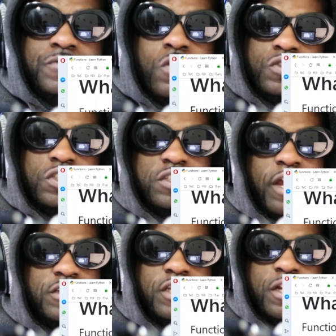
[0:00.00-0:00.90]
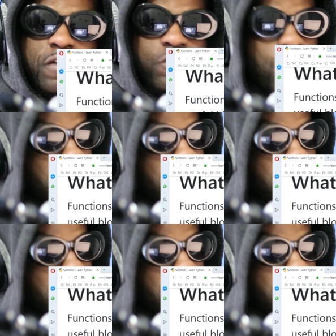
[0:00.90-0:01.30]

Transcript: Go to the site and check it out if you want.